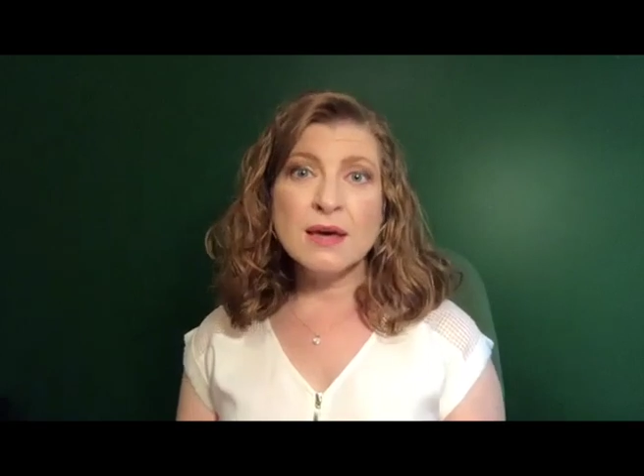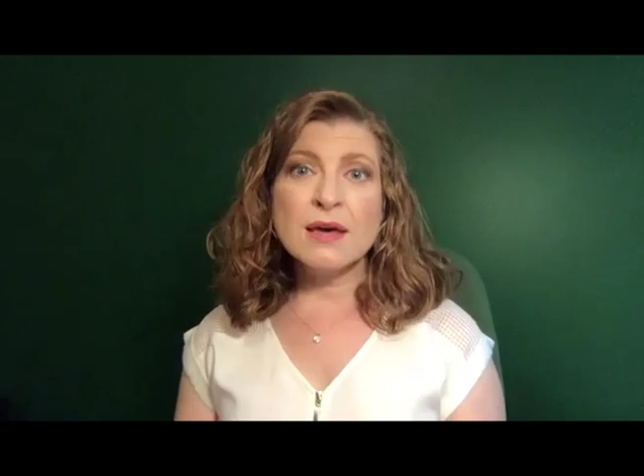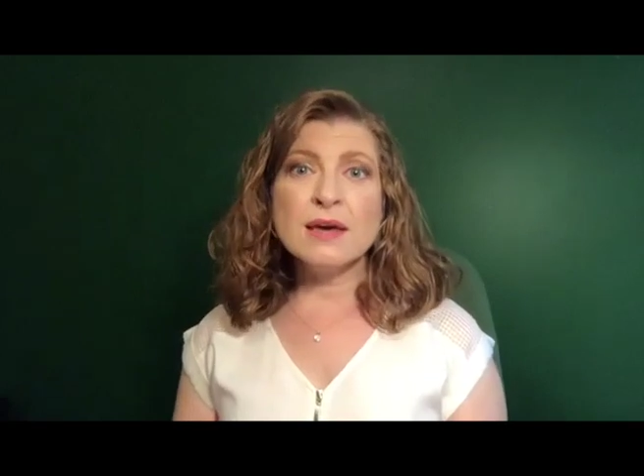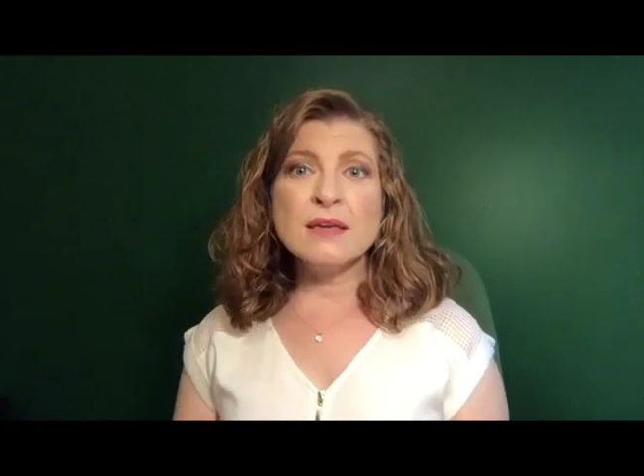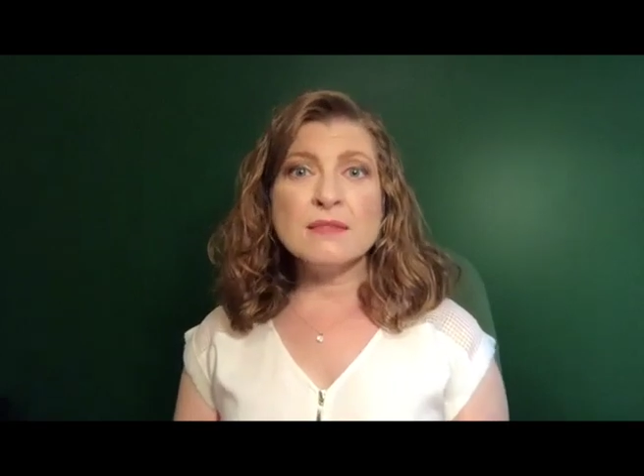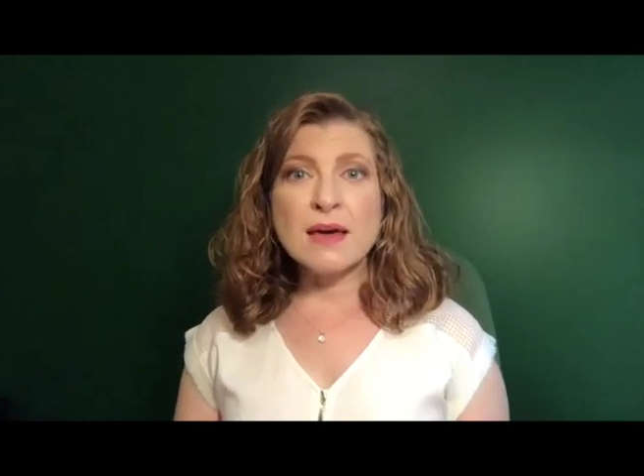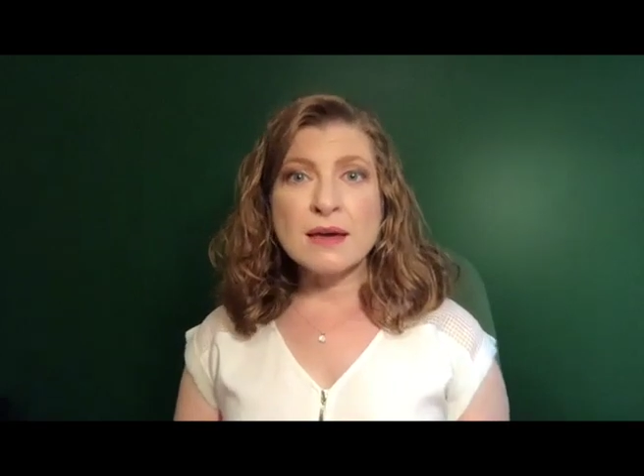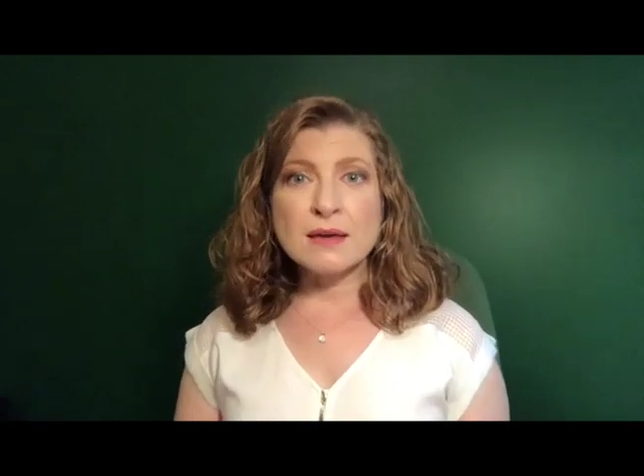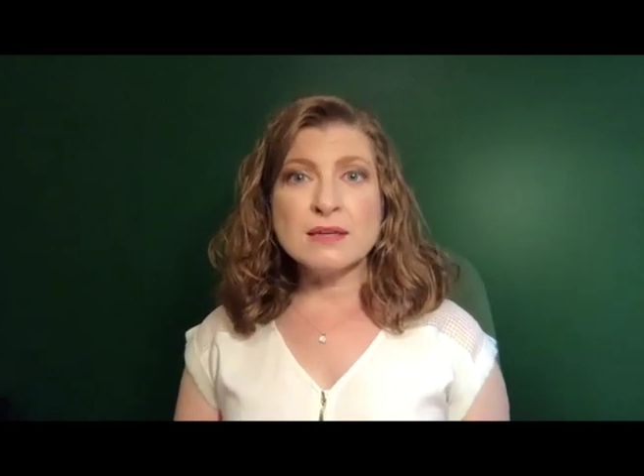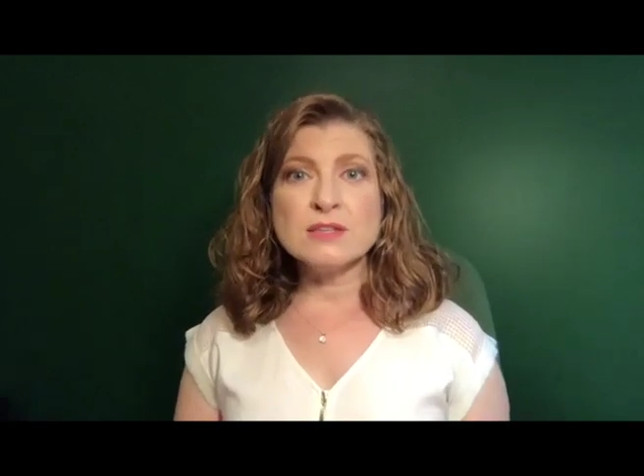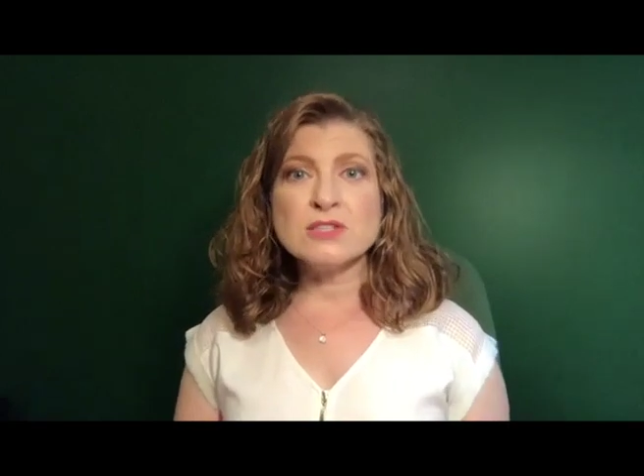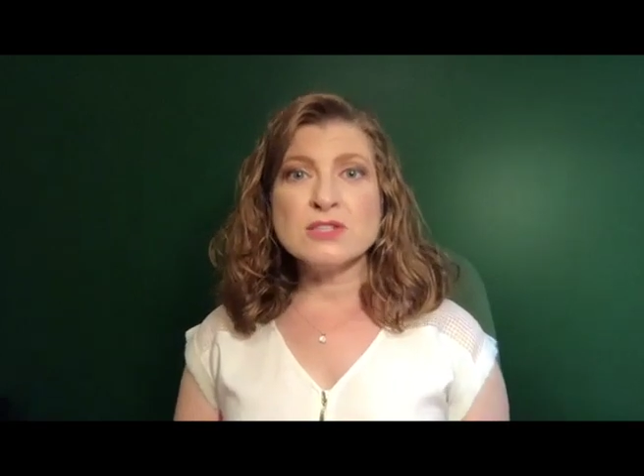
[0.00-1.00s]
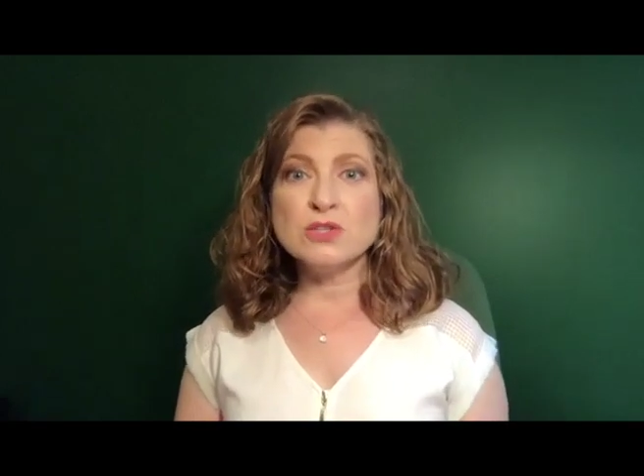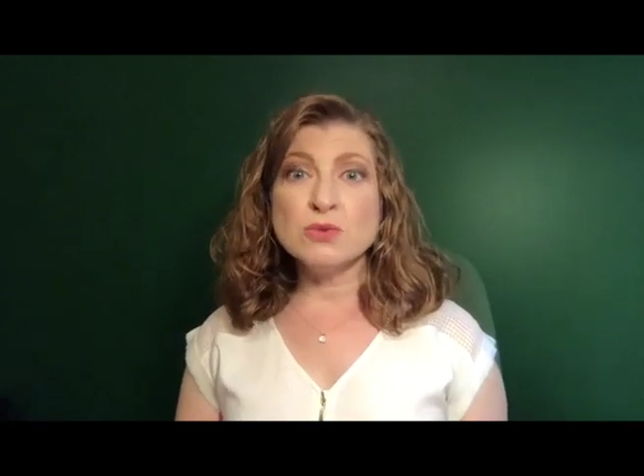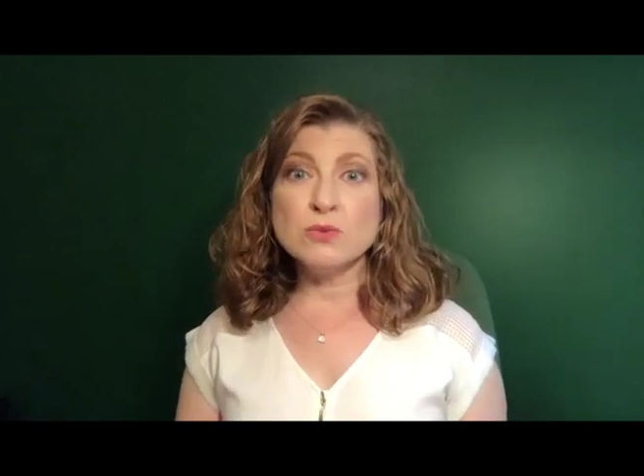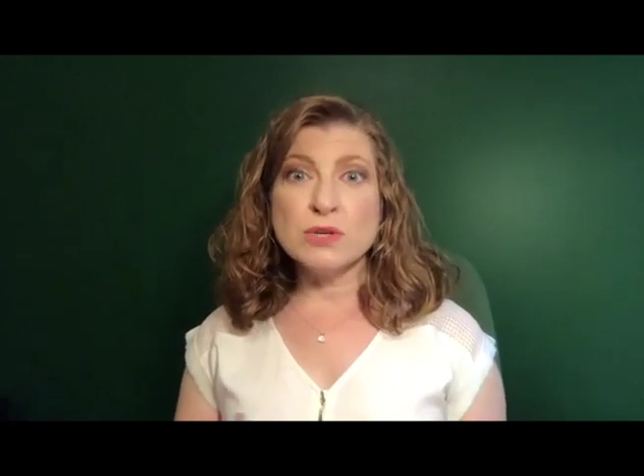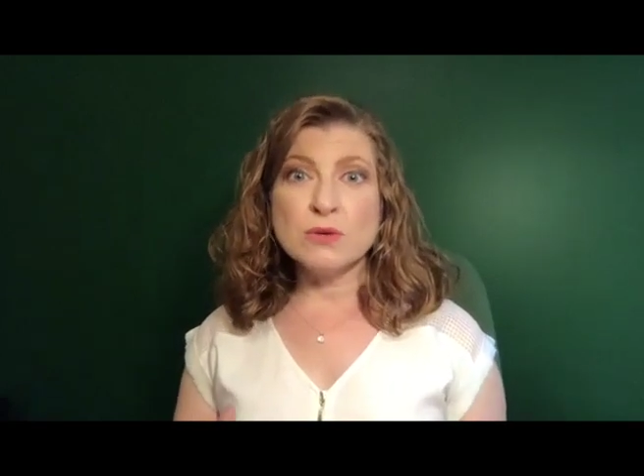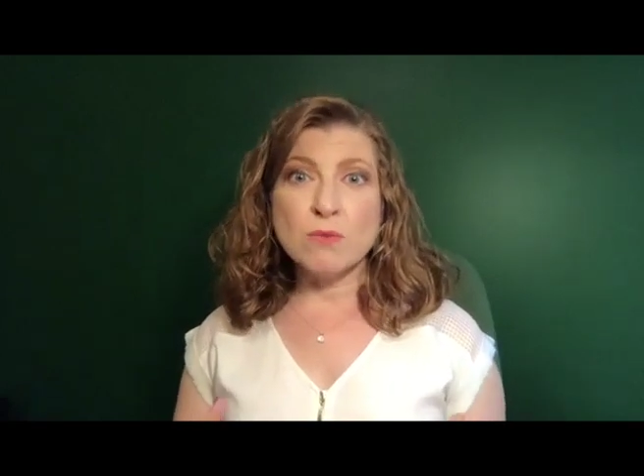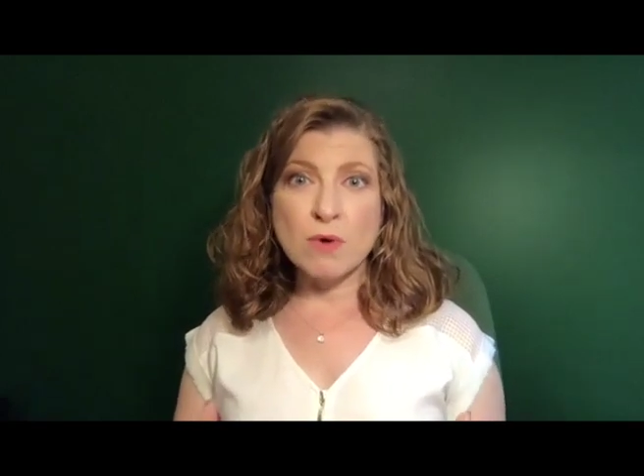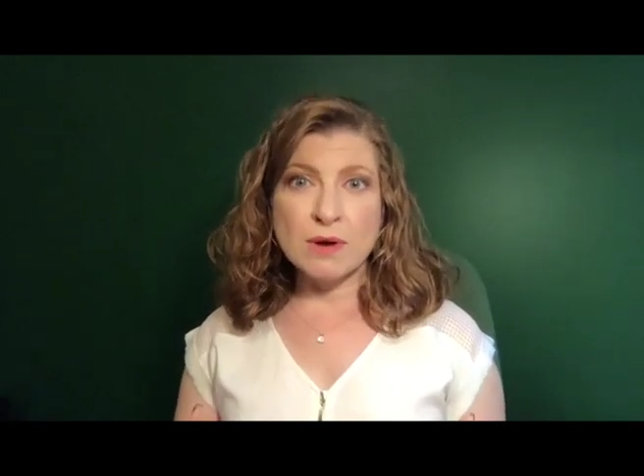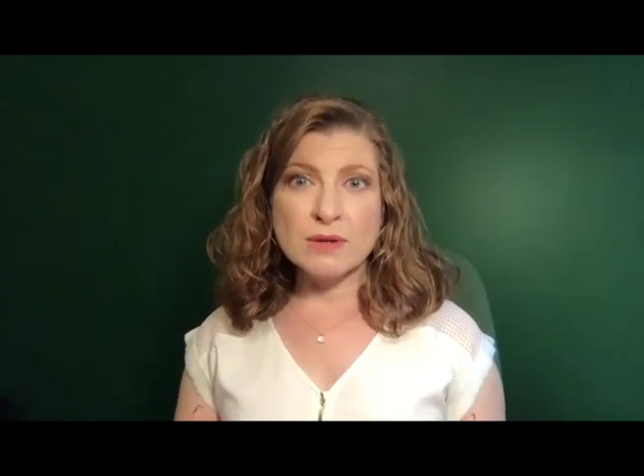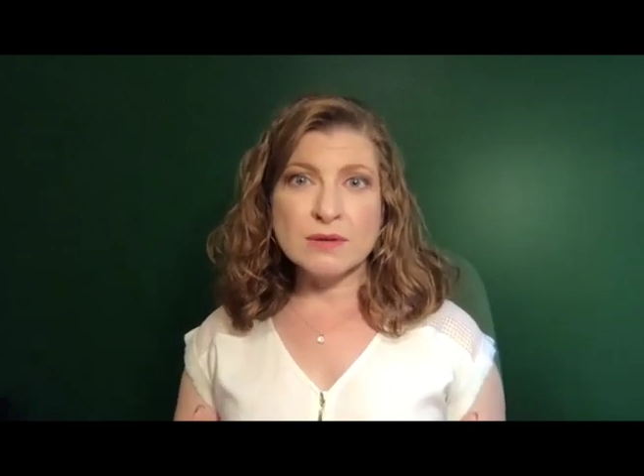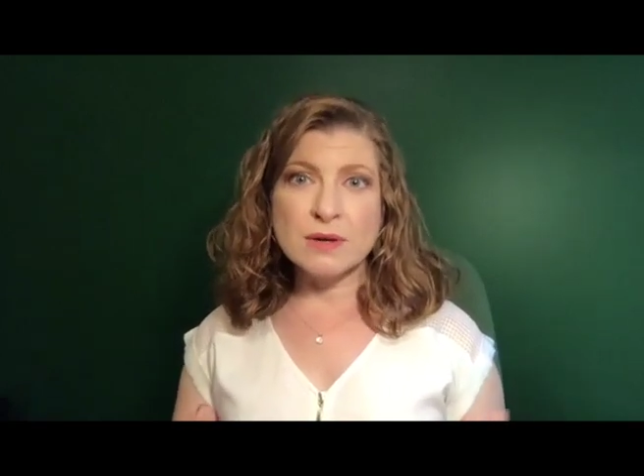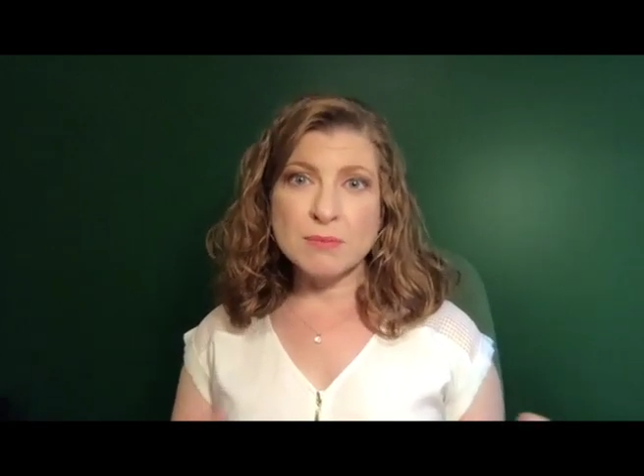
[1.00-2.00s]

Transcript: In that case, you wouldn't want